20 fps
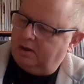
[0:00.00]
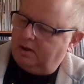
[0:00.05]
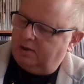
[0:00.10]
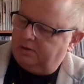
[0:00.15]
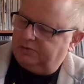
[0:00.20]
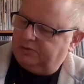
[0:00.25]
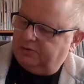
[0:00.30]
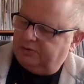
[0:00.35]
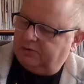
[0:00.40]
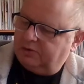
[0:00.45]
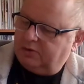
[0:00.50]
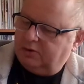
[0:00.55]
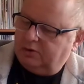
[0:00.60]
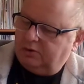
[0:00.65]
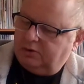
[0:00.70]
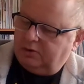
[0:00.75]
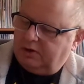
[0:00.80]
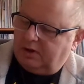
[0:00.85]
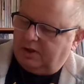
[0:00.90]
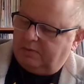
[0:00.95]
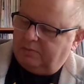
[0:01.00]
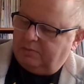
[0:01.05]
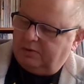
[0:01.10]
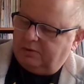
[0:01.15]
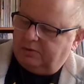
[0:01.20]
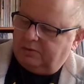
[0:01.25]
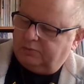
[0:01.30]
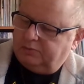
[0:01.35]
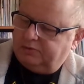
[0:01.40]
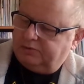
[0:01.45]
It's on the Gull label
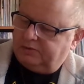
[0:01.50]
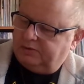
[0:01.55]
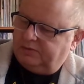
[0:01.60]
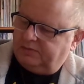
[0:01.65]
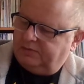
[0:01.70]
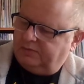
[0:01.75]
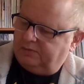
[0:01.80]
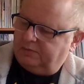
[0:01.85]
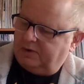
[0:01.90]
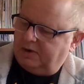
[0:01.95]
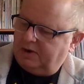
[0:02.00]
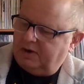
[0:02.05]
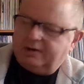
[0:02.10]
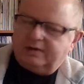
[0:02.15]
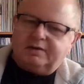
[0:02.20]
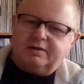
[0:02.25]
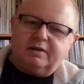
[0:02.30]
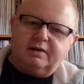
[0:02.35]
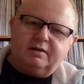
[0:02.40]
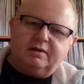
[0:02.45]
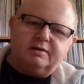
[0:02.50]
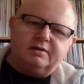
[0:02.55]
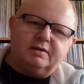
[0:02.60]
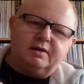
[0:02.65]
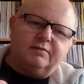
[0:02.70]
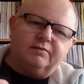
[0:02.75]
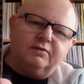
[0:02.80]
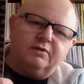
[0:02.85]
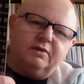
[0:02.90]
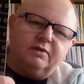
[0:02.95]
and it was from
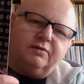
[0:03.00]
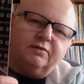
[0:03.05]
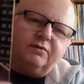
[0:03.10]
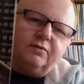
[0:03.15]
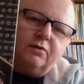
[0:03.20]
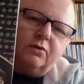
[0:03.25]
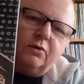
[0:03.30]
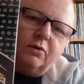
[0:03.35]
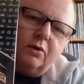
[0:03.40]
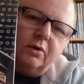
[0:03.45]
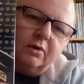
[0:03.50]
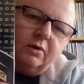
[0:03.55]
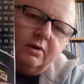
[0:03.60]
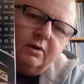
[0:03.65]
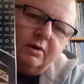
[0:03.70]
1974.